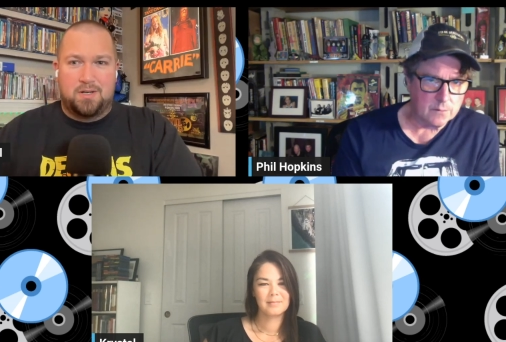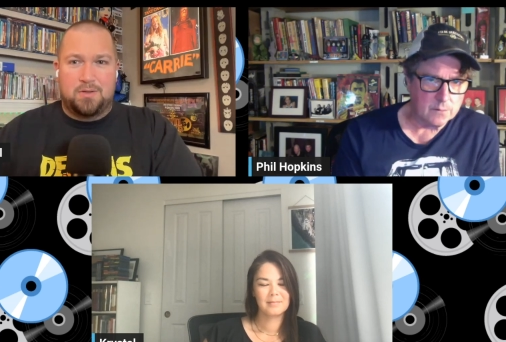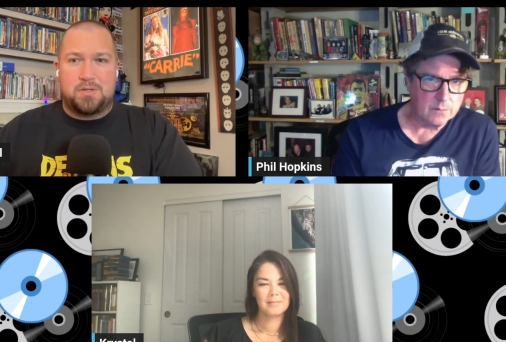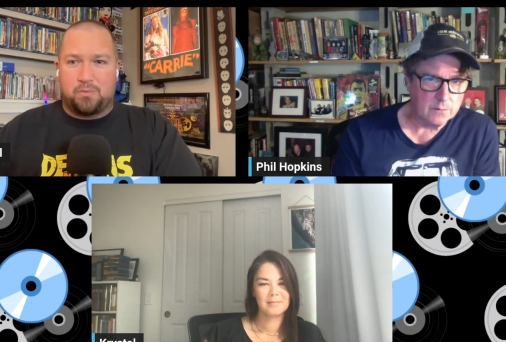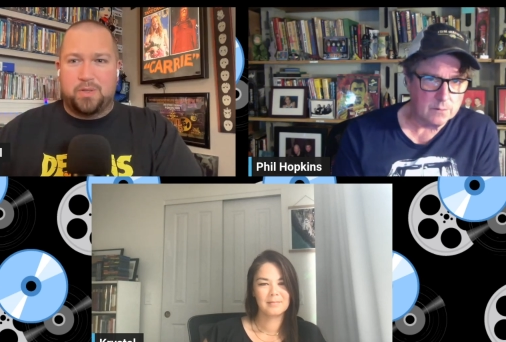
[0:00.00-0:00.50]

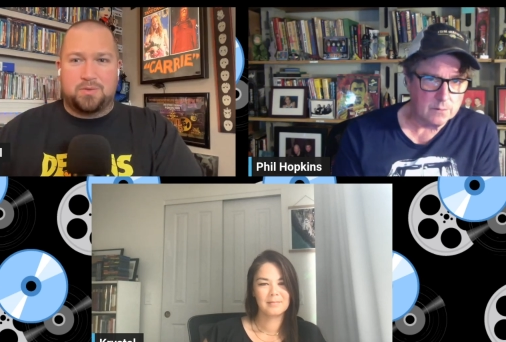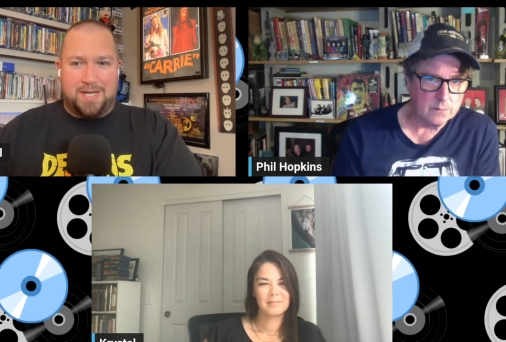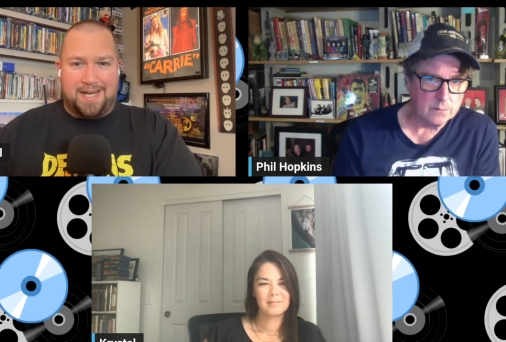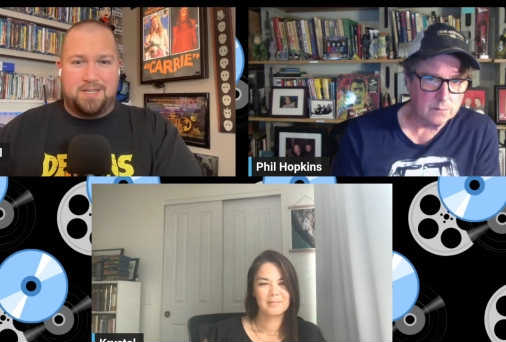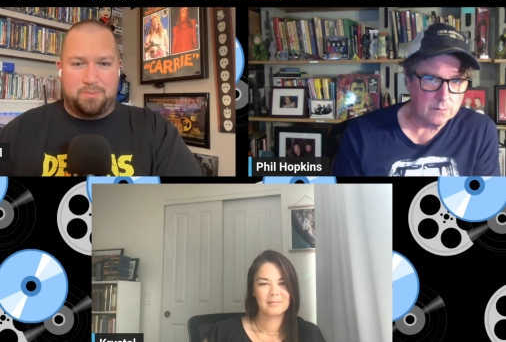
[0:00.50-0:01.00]
Speaker 1: those are real
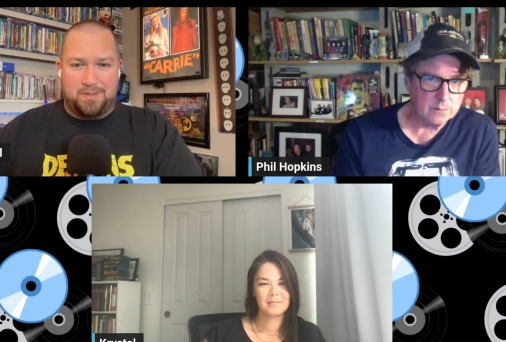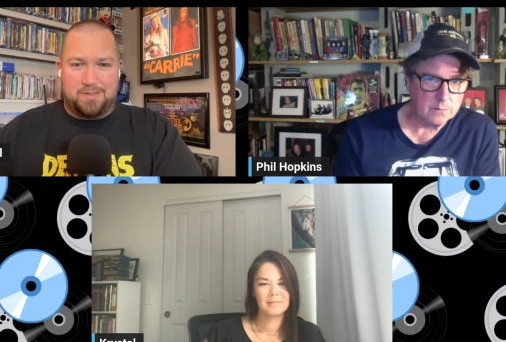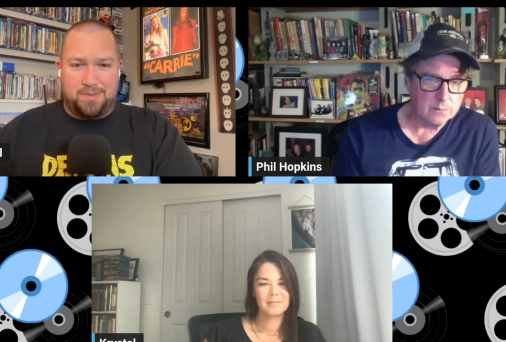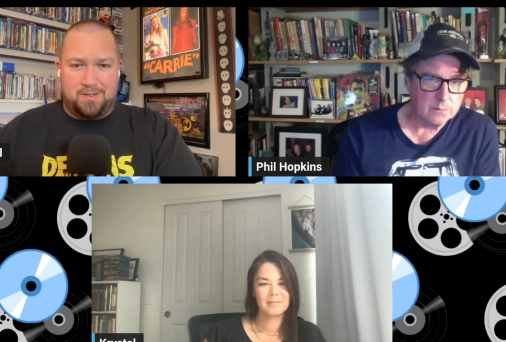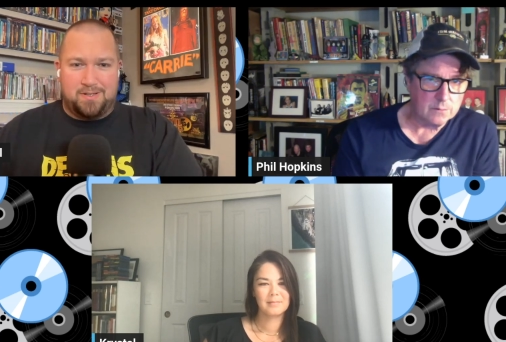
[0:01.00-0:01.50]
tangible
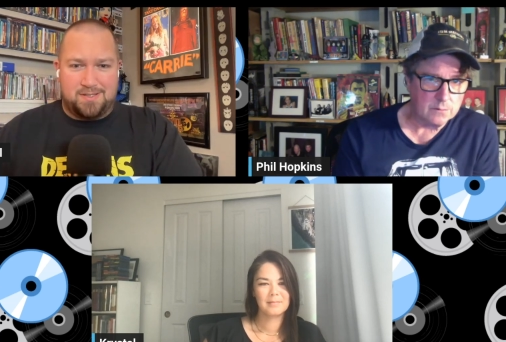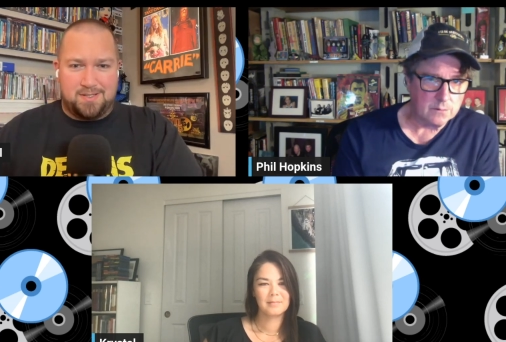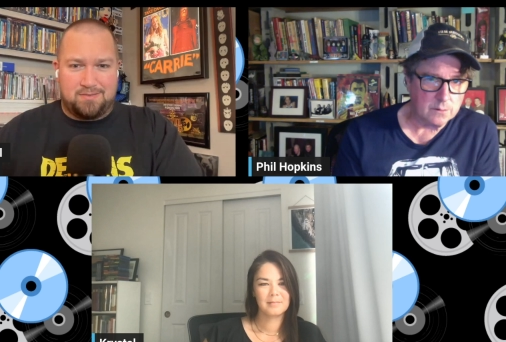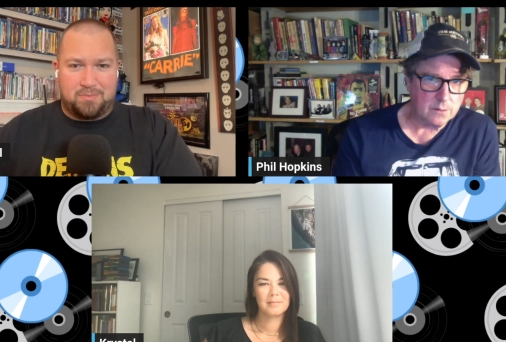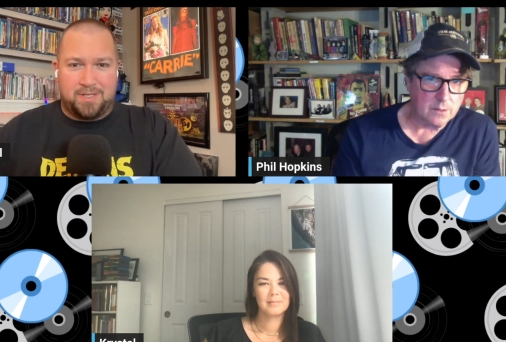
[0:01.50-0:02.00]

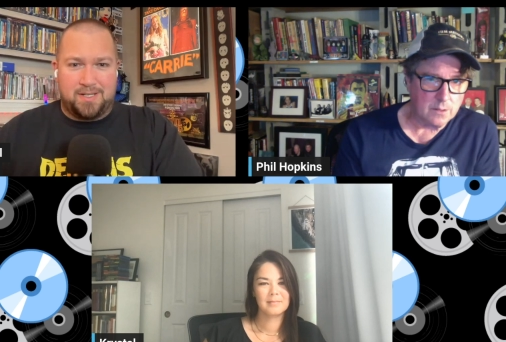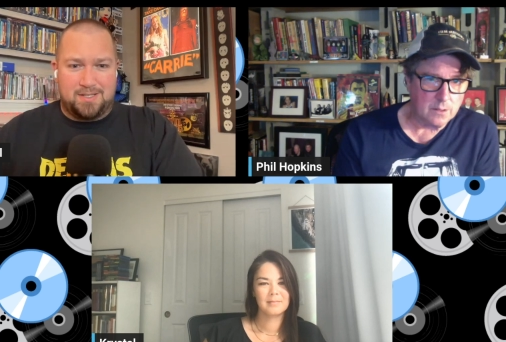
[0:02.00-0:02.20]
experiences for many